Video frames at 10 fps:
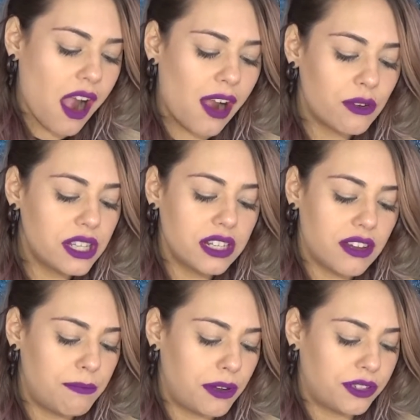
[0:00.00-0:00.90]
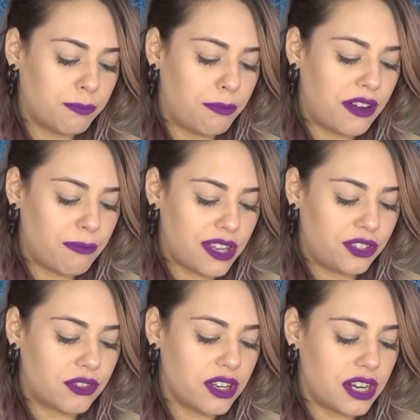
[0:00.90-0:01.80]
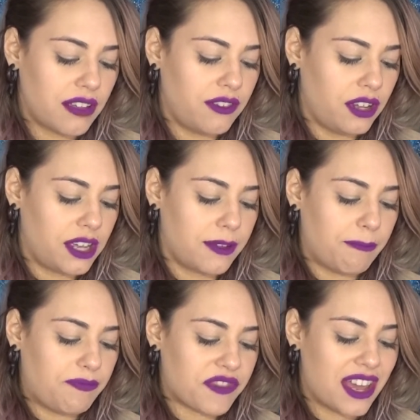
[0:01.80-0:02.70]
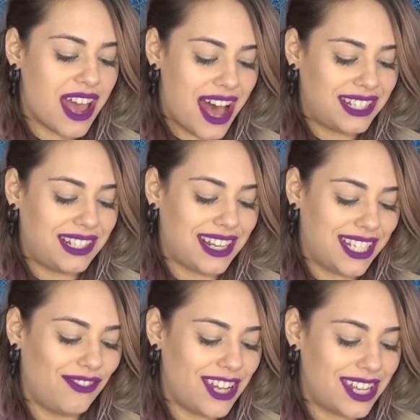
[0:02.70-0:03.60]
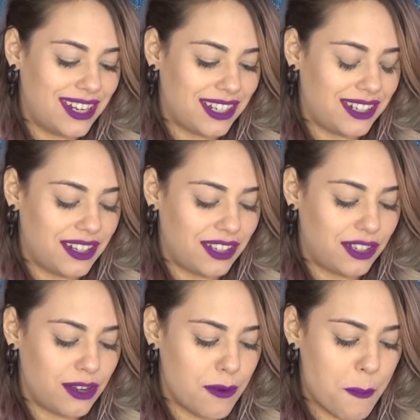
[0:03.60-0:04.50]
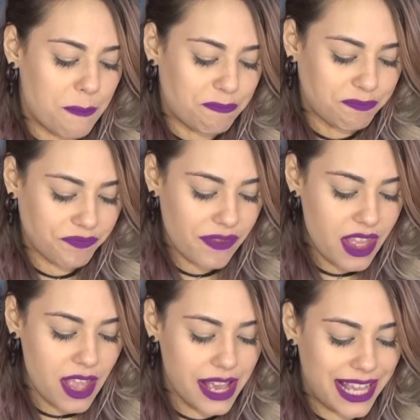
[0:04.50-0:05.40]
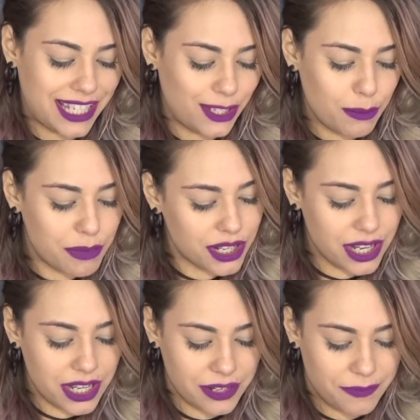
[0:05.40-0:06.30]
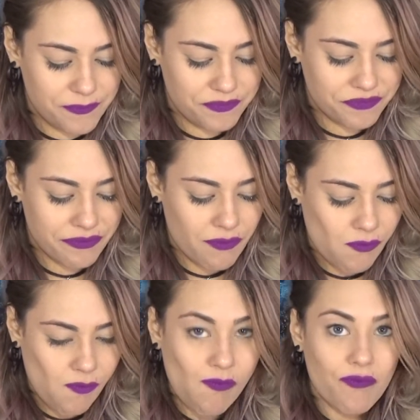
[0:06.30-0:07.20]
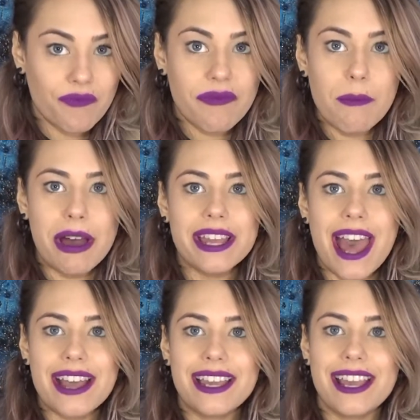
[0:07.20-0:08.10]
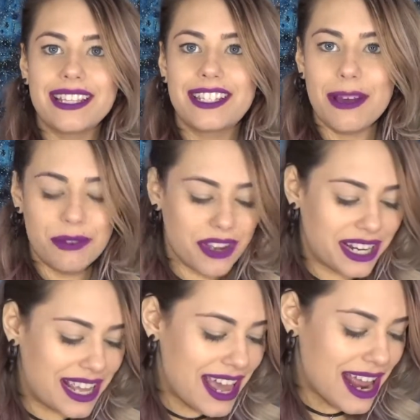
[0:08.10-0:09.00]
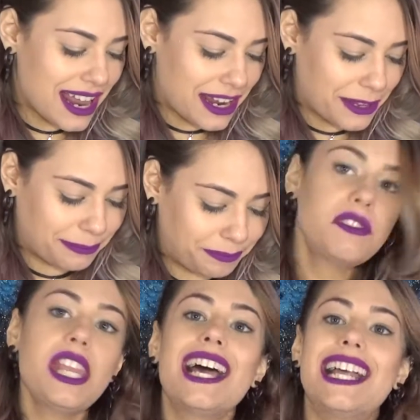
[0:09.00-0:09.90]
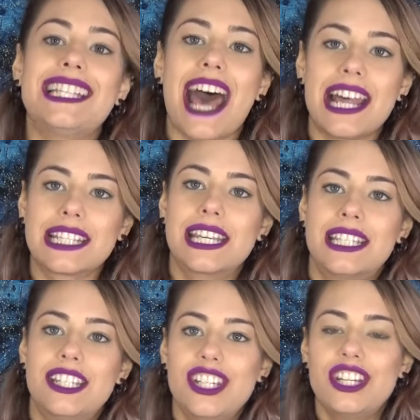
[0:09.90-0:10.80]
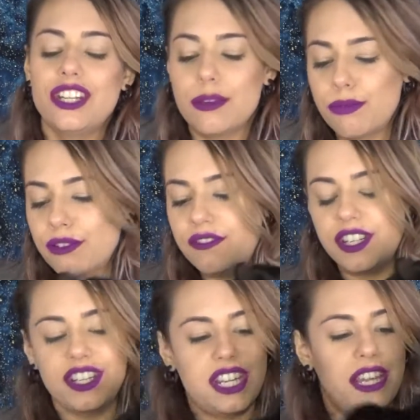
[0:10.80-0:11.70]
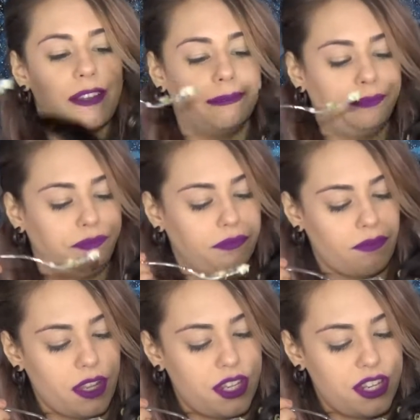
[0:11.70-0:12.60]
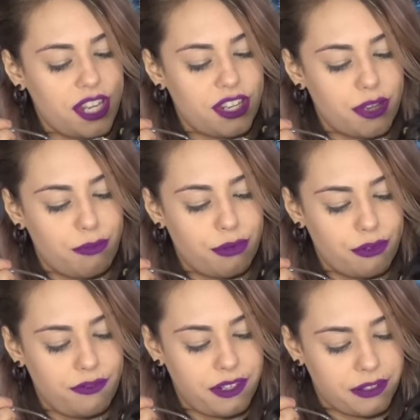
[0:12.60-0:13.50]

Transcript: I really love puff pastry, and I feel like it adds a nice flakiness to this too. It's super good. My cat can't stop trying to get at it. Let's ask, is the Gigi approved, Gigi? Is the Gigi approved?